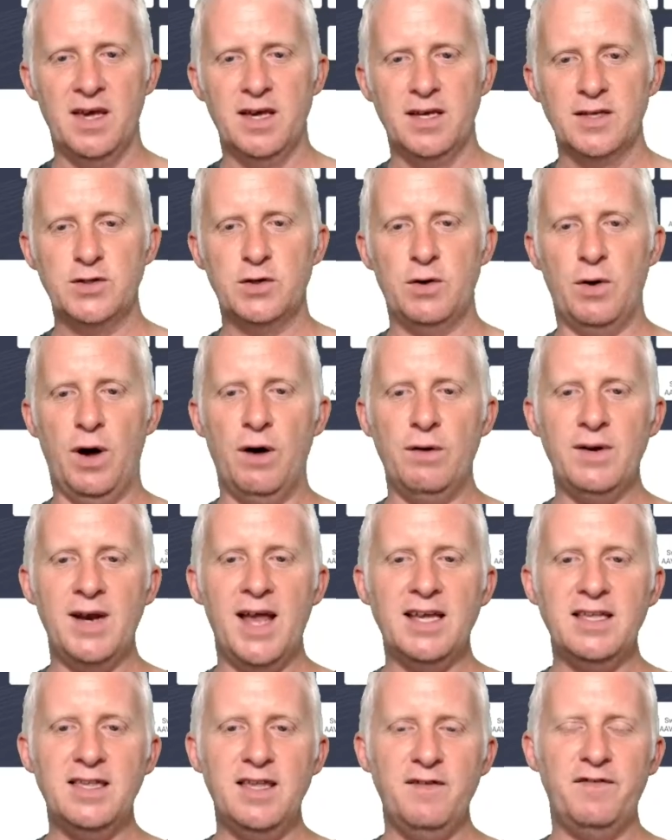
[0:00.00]
So
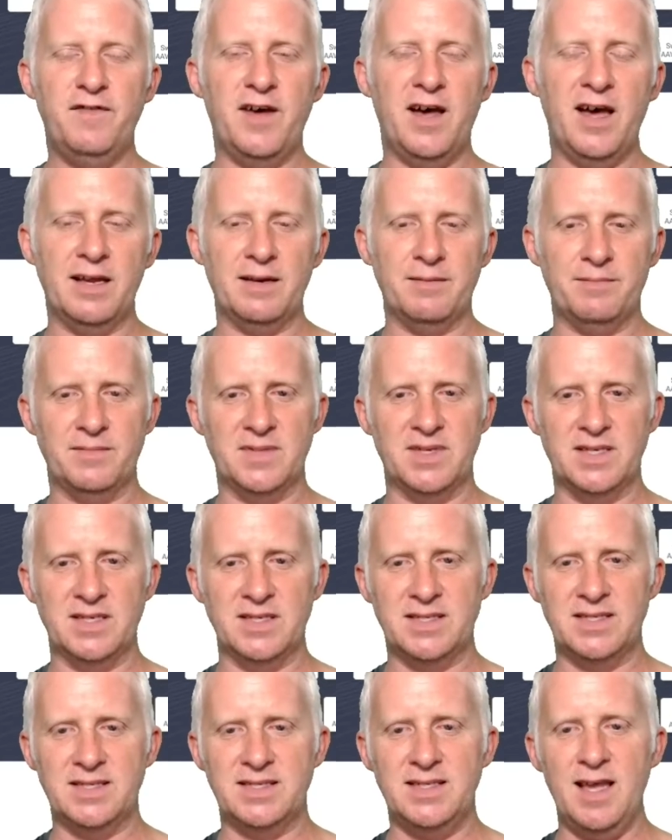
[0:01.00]
unlike DeFi,
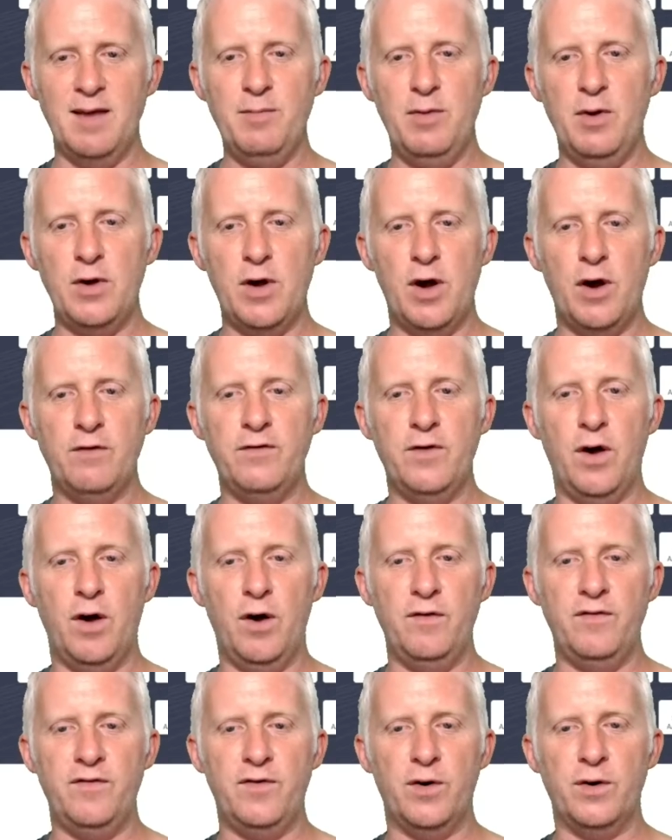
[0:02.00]
stable of
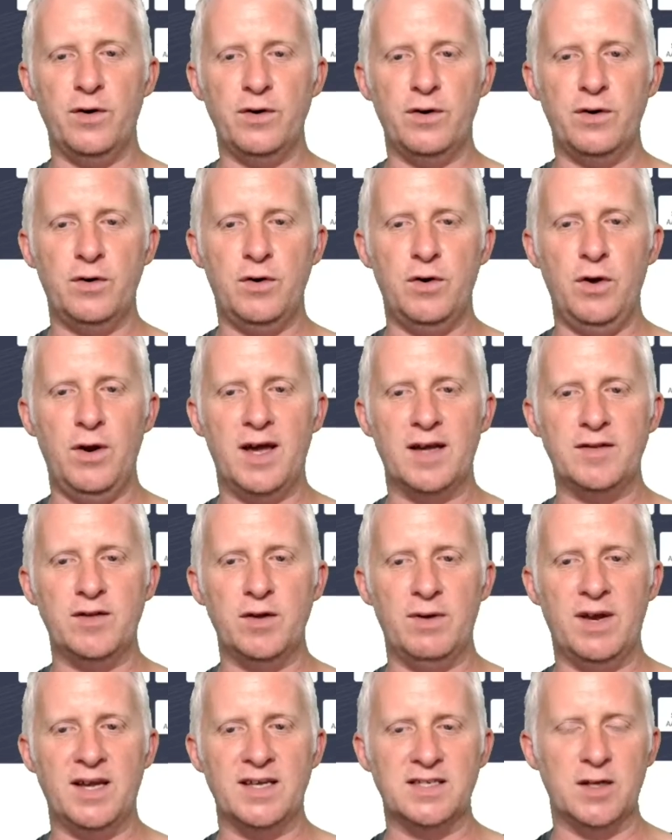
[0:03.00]

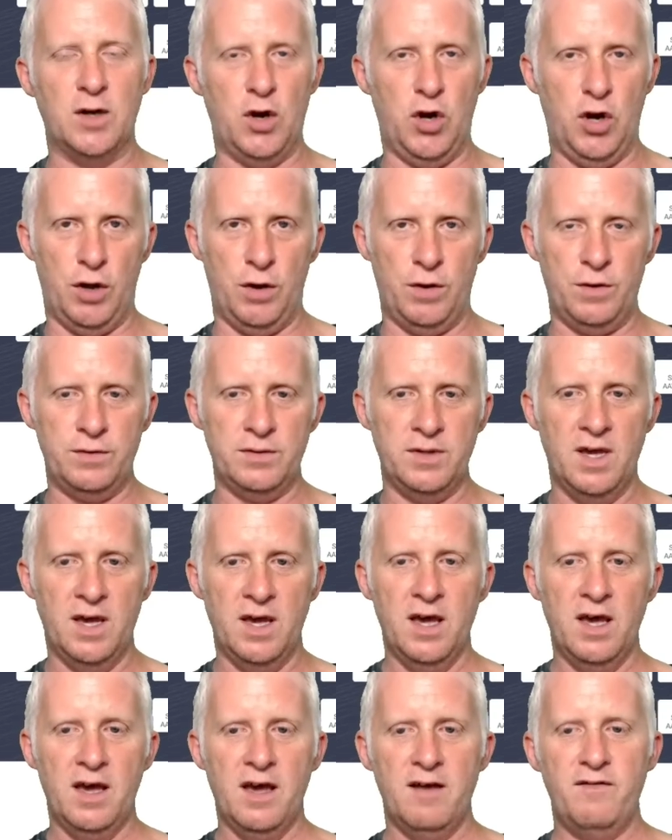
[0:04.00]
over-collateralized loan,
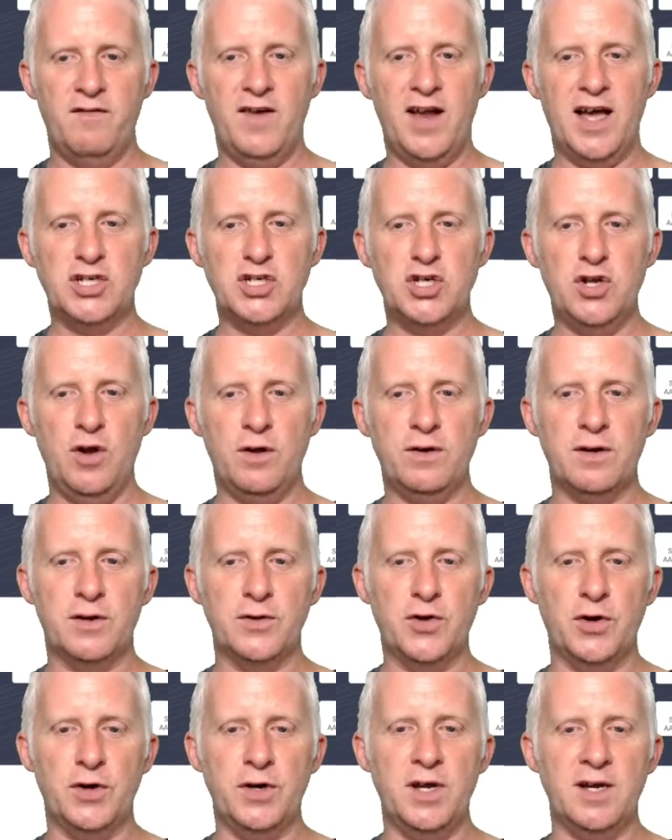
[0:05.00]
Flash Loan
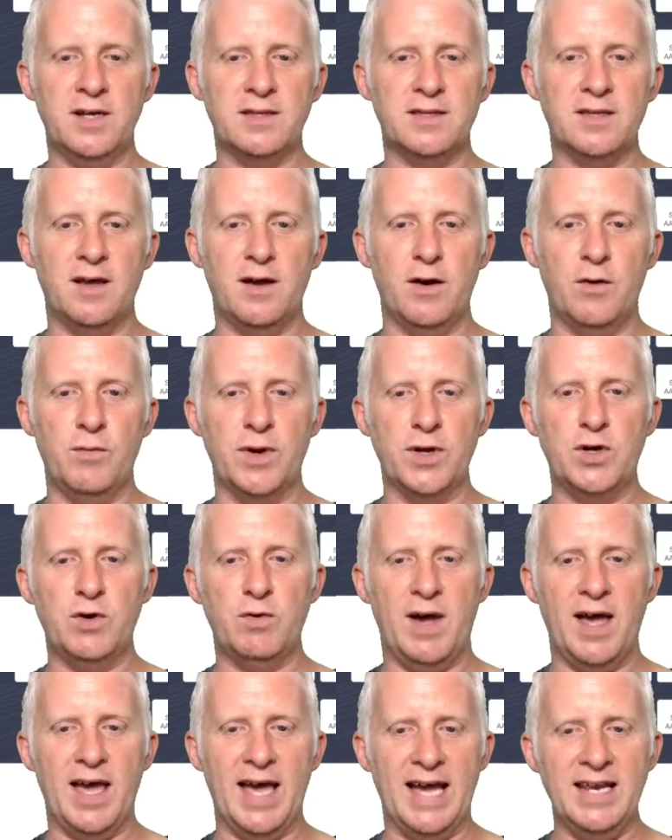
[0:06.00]
do not
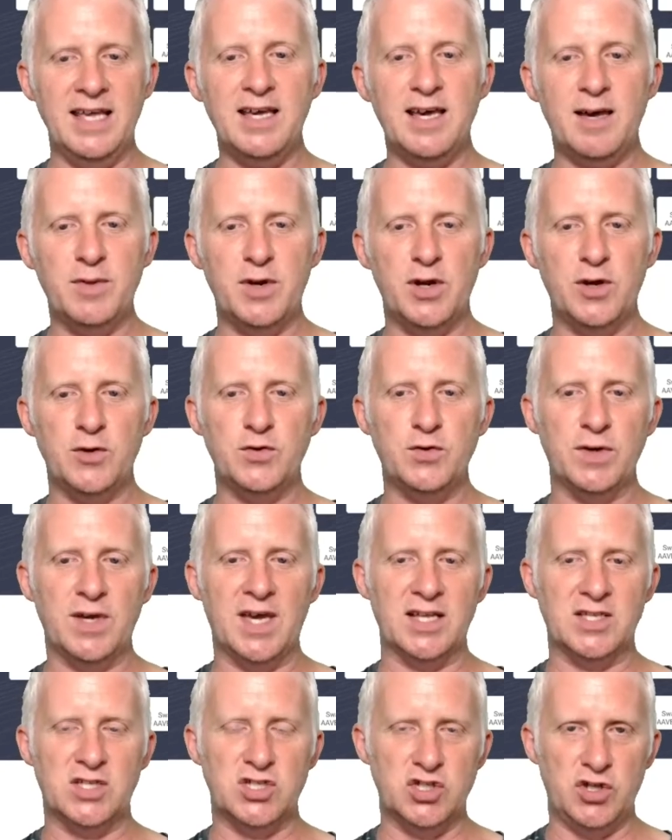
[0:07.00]
require any capital to
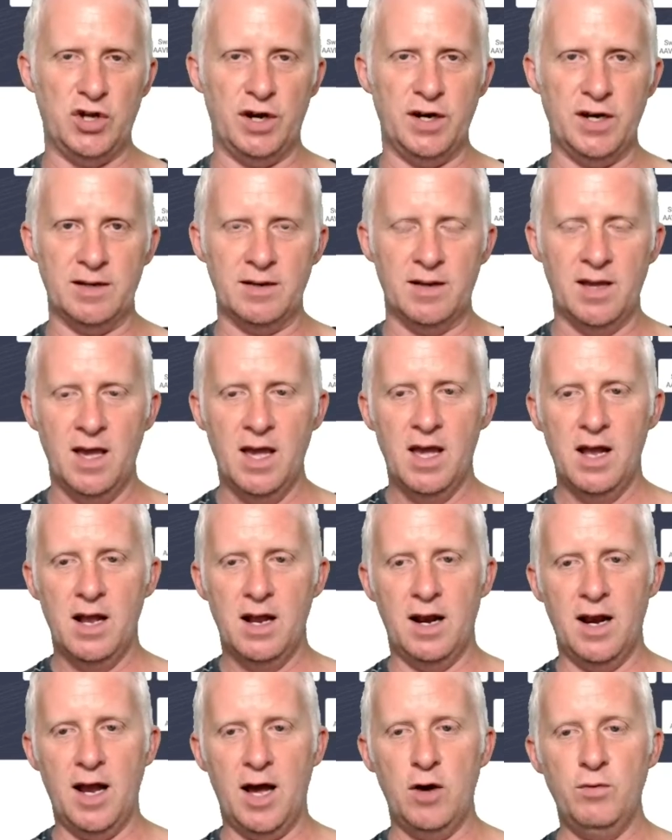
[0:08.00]
get started,
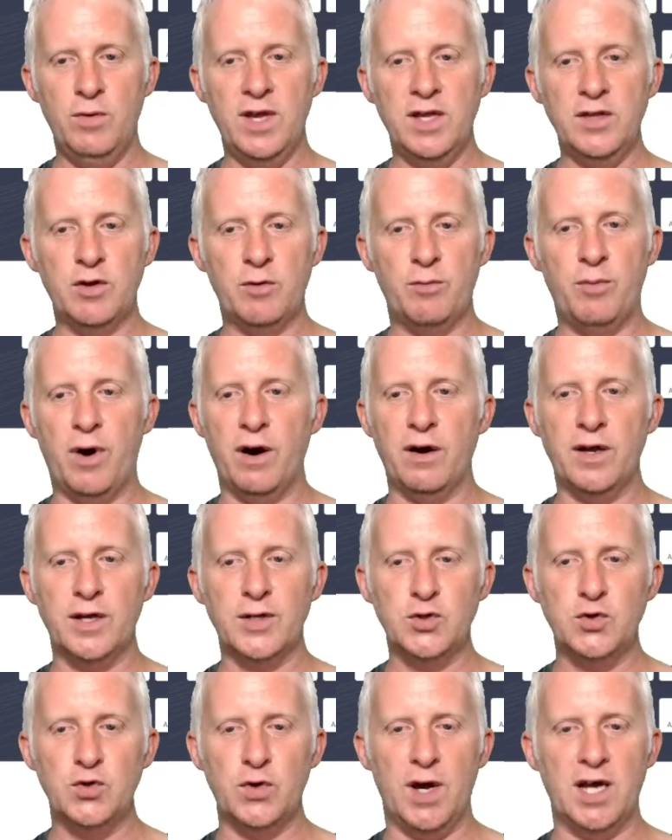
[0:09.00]
lowering the barrier
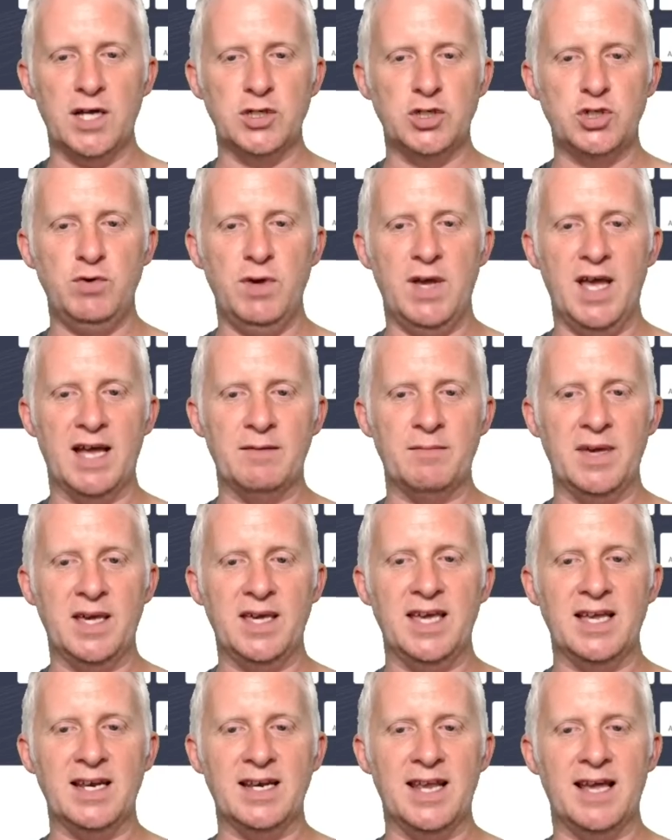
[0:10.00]
to entry and
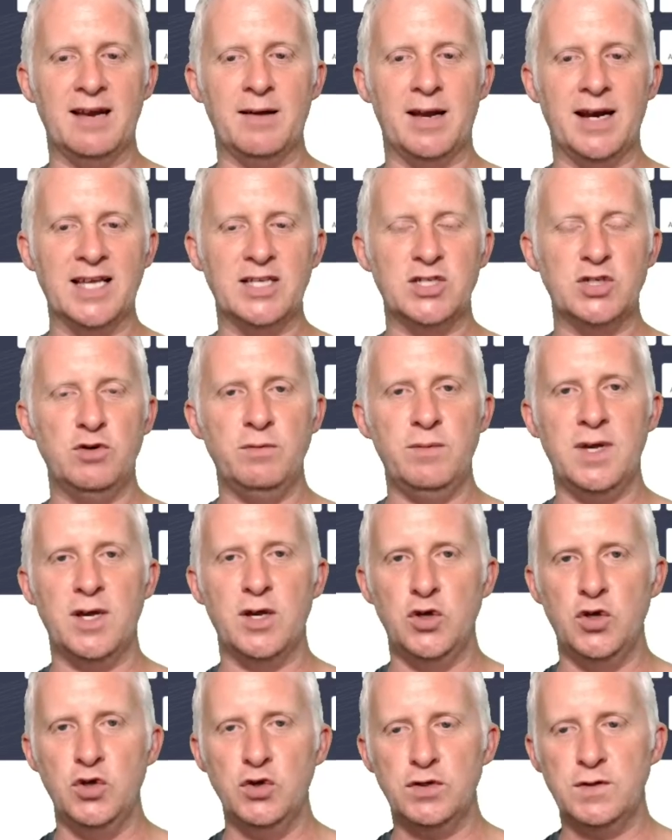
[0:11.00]
making them an extremely
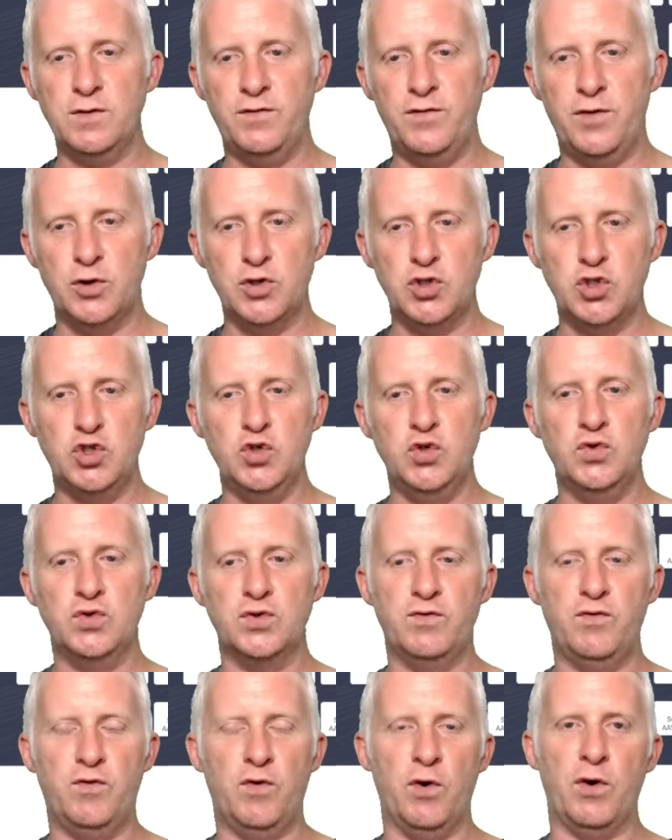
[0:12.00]
useful tool
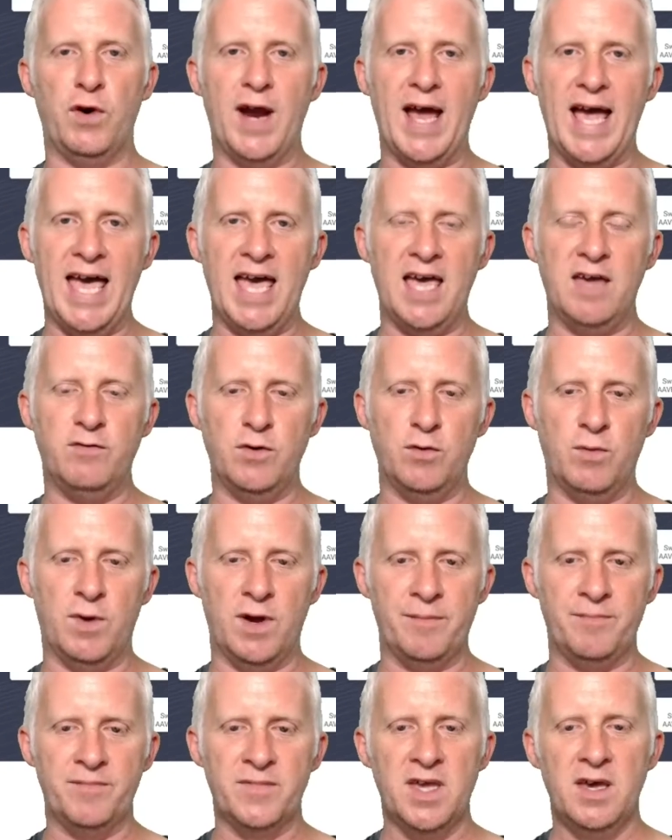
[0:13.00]
for
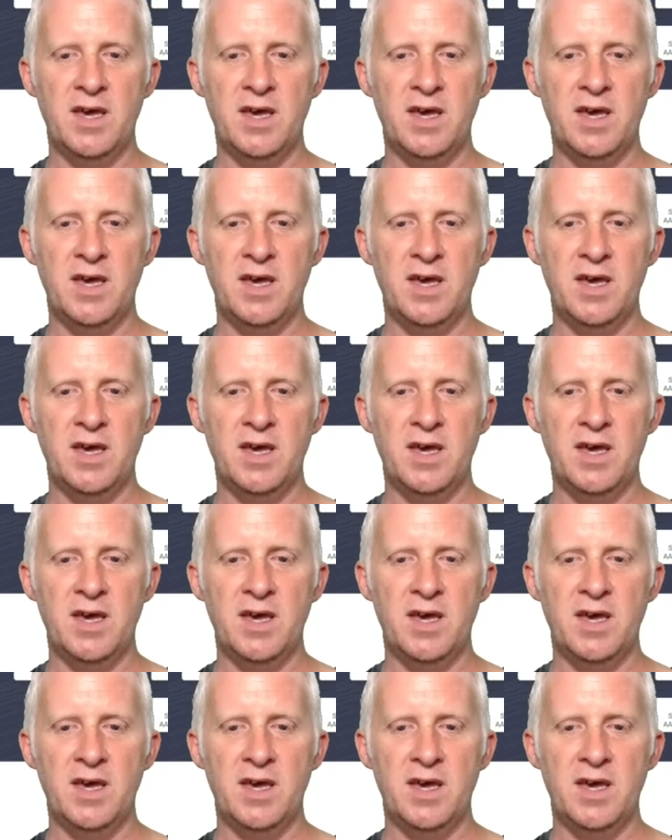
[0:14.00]
everyone.